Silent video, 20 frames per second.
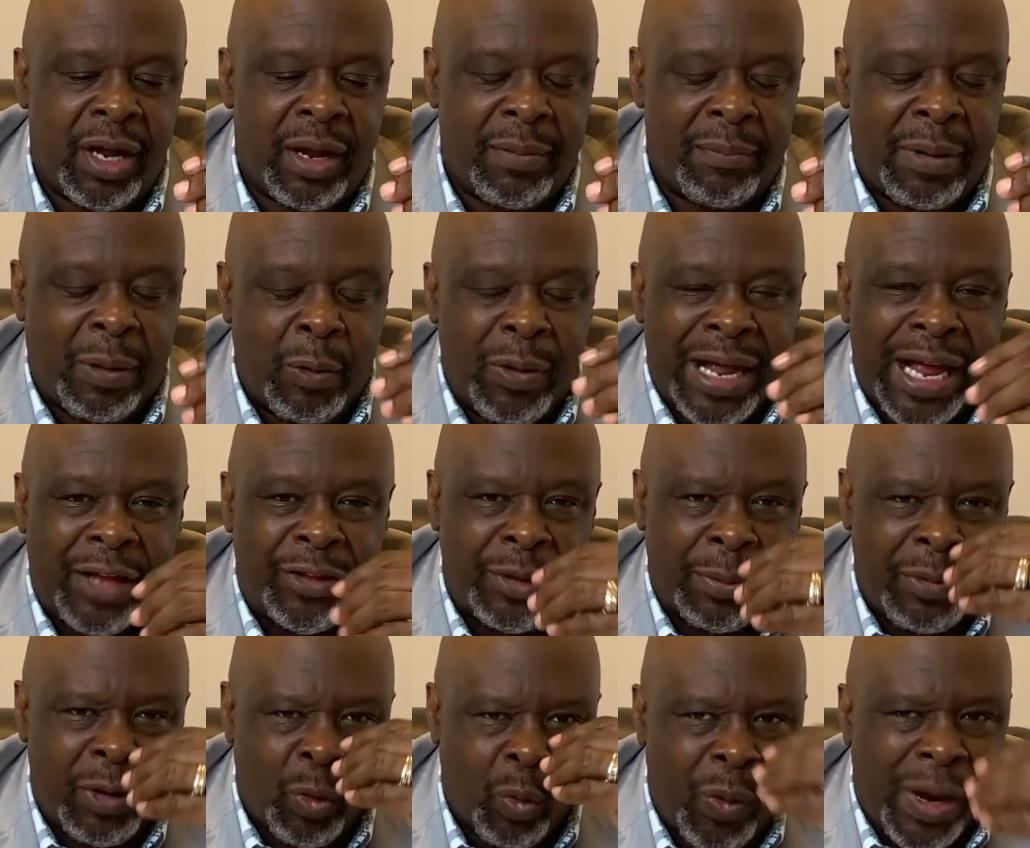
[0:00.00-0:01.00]
But we have to
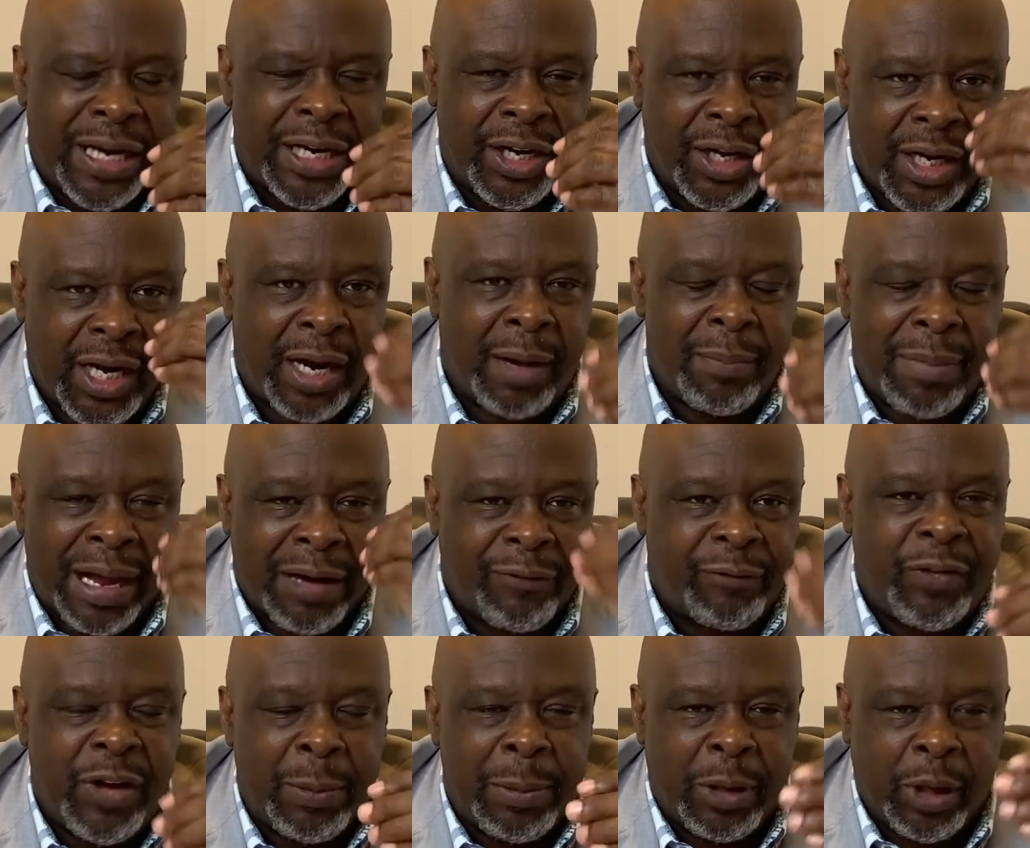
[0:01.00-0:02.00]
be ready to combat
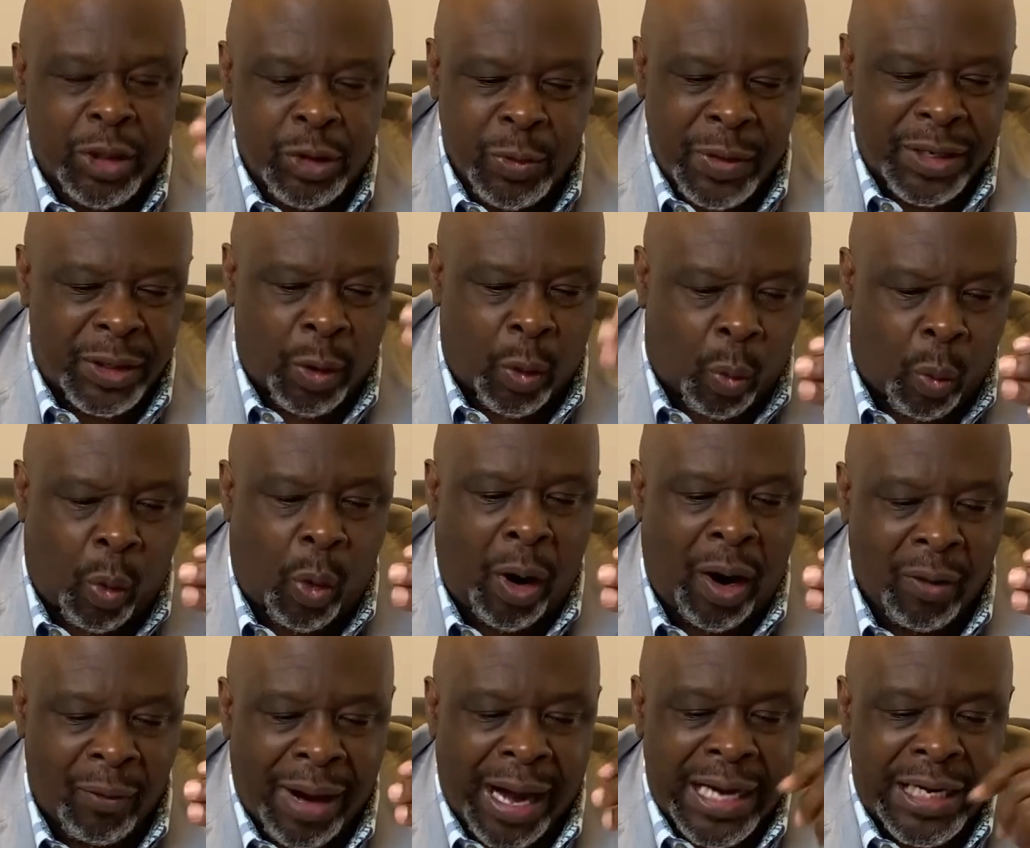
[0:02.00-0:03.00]
fear because we're in a
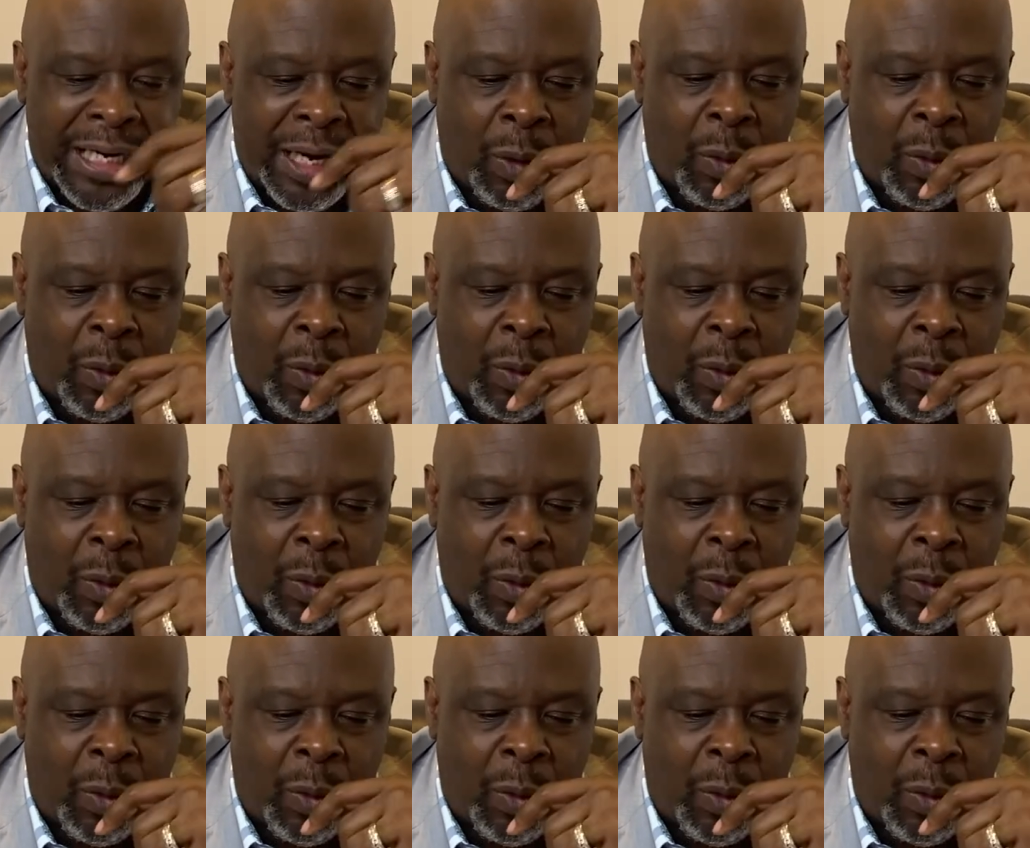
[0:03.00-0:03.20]
war right now.